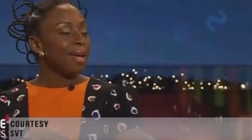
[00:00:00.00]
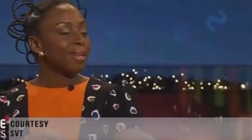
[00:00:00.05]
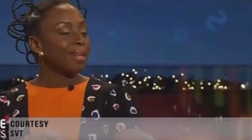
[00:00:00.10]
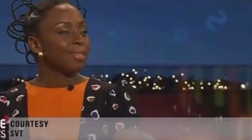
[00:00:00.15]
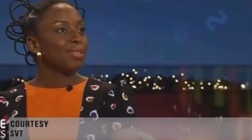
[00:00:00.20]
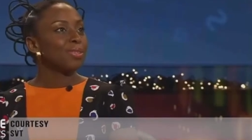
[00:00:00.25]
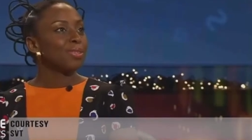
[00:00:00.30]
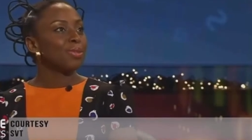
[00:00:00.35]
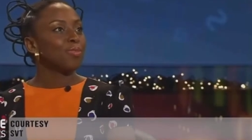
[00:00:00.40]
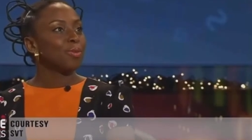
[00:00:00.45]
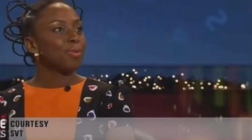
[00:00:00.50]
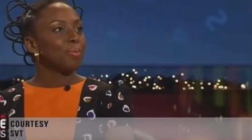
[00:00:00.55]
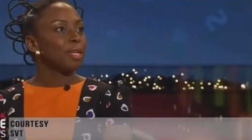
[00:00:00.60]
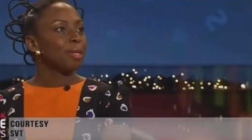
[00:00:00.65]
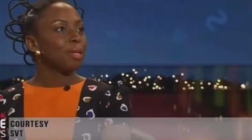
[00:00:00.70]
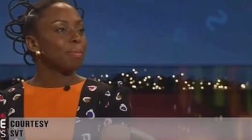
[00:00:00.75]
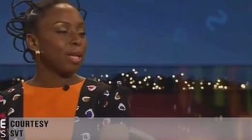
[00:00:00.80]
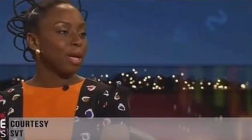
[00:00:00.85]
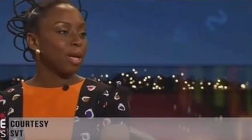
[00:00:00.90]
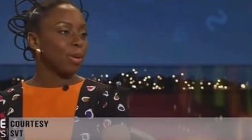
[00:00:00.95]
And so for many
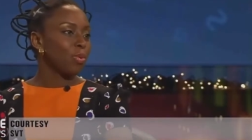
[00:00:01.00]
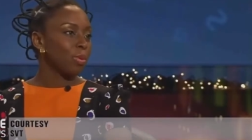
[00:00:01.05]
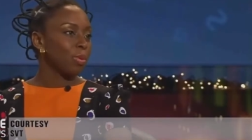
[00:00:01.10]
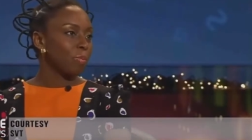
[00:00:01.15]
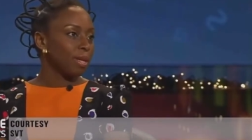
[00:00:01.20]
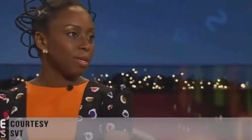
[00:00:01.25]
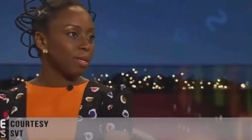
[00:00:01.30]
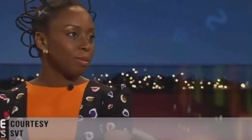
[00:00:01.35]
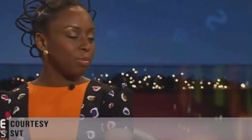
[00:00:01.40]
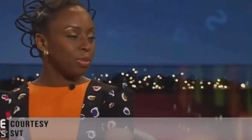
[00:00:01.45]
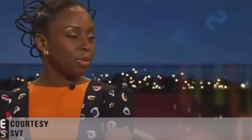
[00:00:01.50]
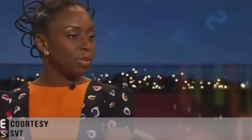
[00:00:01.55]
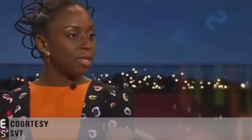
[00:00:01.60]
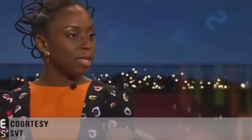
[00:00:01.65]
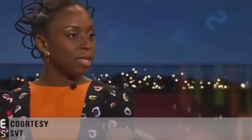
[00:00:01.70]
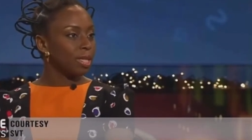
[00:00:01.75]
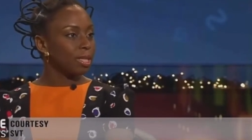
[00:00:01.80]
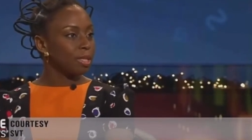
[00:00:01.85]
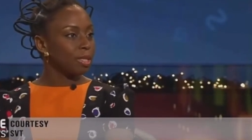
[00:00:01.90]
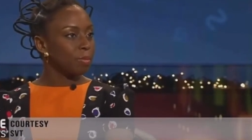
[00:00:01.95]
black women,
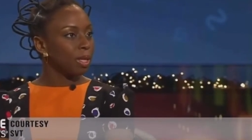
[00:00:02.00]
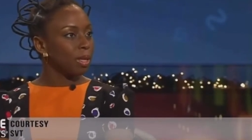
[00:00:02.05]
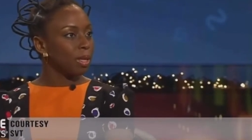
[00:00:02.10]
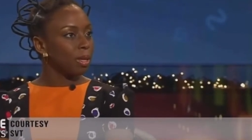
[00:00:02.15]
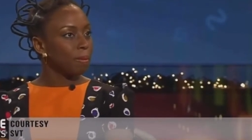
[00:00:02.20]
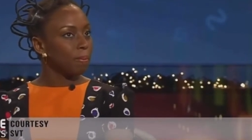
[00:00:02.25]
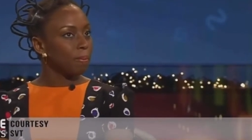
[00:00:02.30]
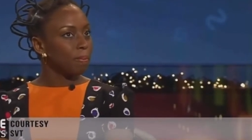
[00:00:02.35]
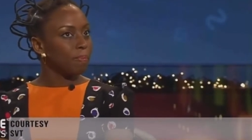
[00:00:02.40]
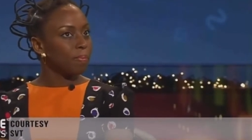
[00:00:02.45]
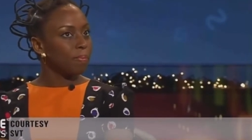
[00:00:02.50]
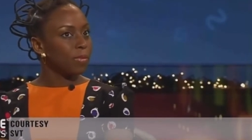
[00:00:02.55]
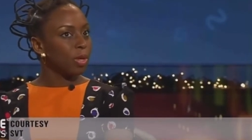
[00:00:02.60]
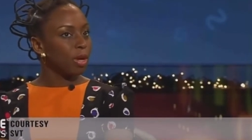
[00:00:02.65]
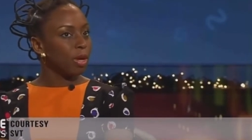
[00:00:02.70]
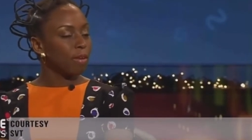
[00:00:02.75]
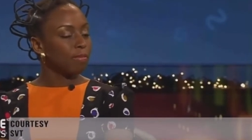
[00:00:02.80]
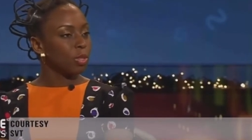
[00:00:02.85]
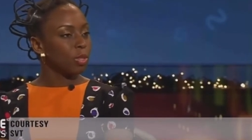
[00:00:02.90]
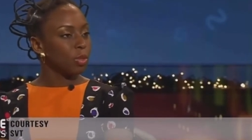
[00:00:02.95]
beauty has become, you
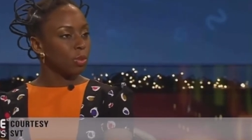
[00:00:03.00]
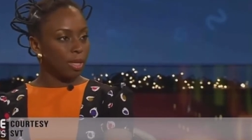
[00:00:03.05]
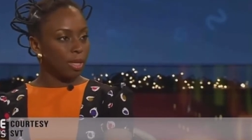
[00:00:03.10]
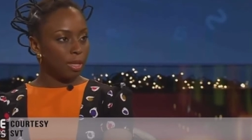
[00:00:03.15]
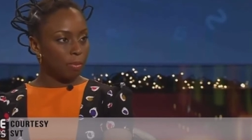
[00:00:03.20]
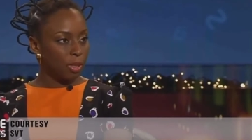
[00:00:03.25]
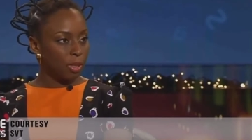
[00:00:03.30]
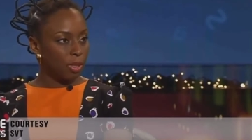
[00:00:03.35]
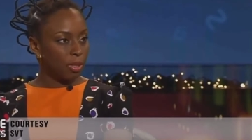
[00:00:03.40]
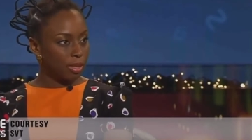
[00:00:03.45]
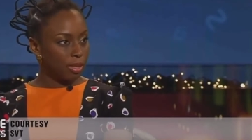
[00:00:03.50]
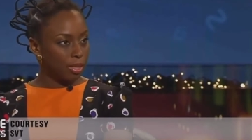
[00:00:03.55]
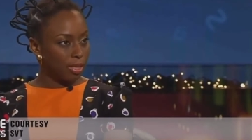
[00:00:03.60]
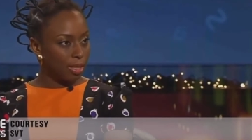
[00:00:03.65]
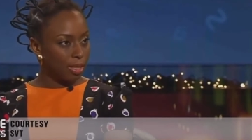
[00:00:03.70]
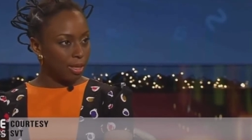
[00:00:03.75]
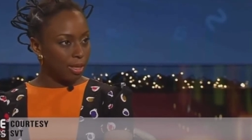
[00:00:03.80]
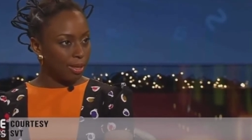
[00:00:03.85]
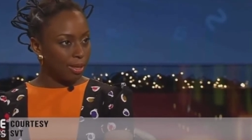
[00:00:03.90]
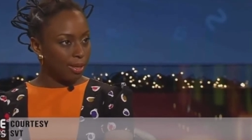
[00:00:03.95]
have to look like
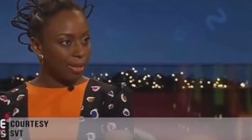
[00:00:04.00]
Beyonce.